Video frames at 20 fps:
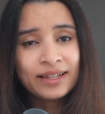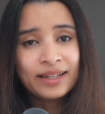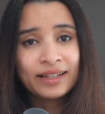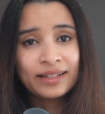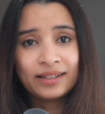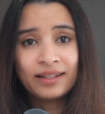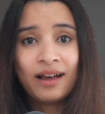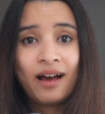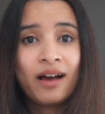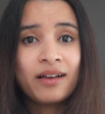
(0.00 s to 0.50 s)

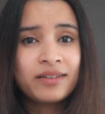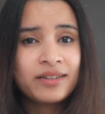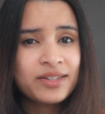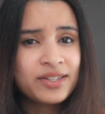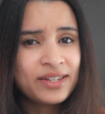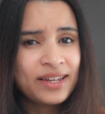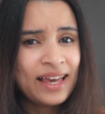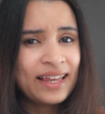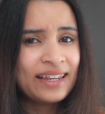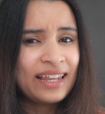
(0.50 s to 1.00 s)
it'll
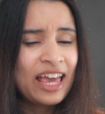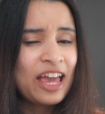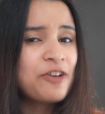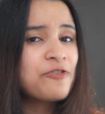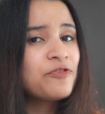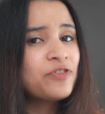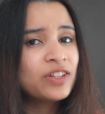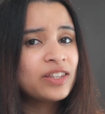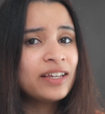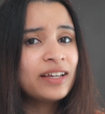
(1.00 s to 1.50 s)
understand
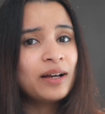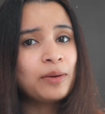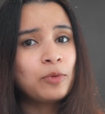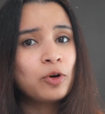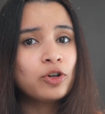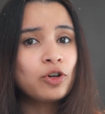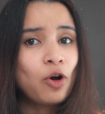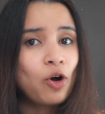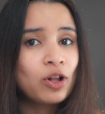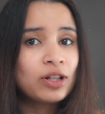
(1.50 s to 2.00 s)
everything
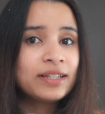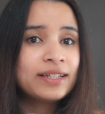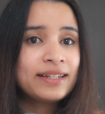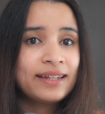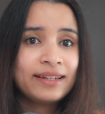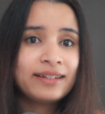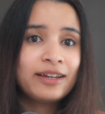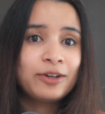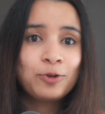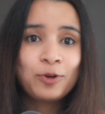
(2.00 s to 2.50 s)
about all the
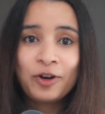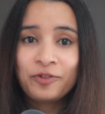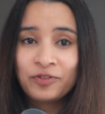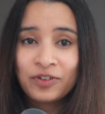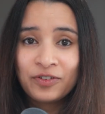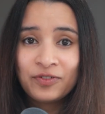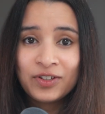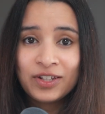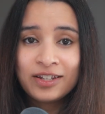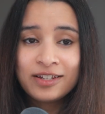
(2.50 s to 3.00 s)
data you have
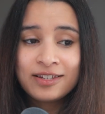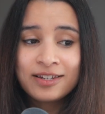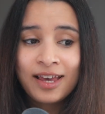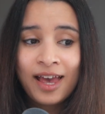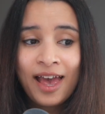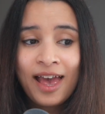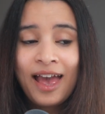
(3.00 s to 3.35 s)
given it